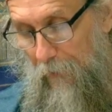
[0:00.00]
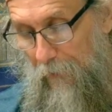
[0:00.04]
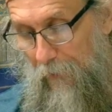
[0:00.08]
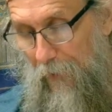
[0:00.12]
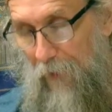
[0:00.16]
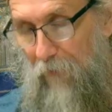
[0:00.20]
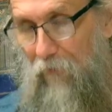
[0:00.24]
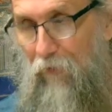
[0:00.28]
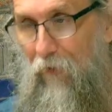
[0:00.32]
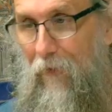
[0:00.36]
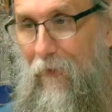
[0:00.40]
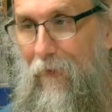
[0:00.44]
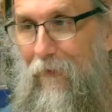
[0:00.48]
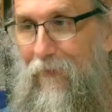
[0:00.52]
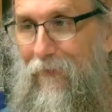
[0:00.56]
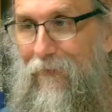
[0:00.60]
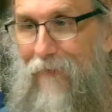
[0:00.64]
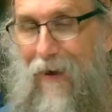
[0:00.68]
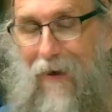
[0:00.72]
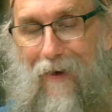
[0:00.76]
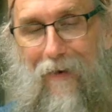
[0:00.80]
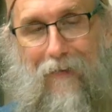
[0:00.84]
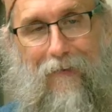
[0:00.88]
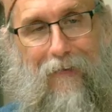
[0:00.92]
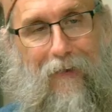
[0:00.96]
unless it is
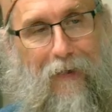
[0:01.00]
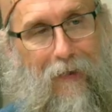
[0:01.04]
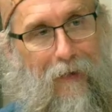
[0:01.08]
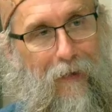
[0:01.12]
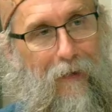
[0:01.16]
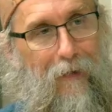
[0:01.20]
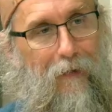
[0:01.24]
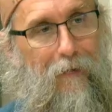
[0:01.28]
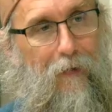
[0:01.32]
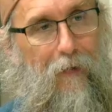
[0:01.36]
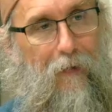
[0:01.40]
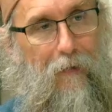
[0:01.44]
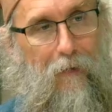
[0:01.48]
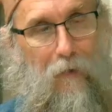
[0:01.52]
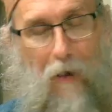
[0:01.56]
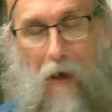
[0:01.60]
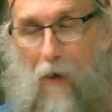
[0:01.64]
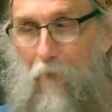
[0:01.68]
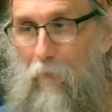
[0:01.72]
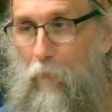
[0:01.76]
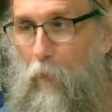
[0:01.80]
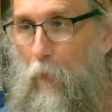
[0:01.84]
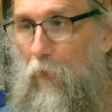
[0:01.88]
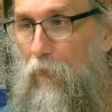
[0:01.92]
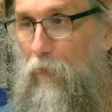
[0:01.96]
done in
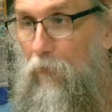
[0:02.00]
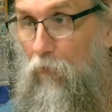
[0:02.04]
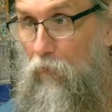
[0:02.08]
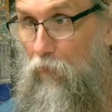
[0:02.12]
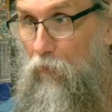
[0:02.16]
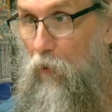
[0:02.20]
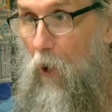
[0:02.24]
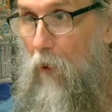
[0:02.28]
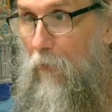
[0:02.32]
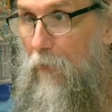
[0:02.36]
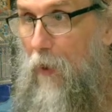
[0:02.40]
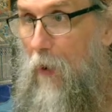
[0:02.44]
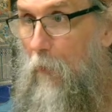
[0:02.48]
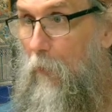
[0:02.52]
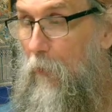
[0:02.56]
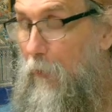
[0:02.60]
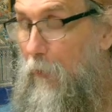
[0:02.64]
love. We saw that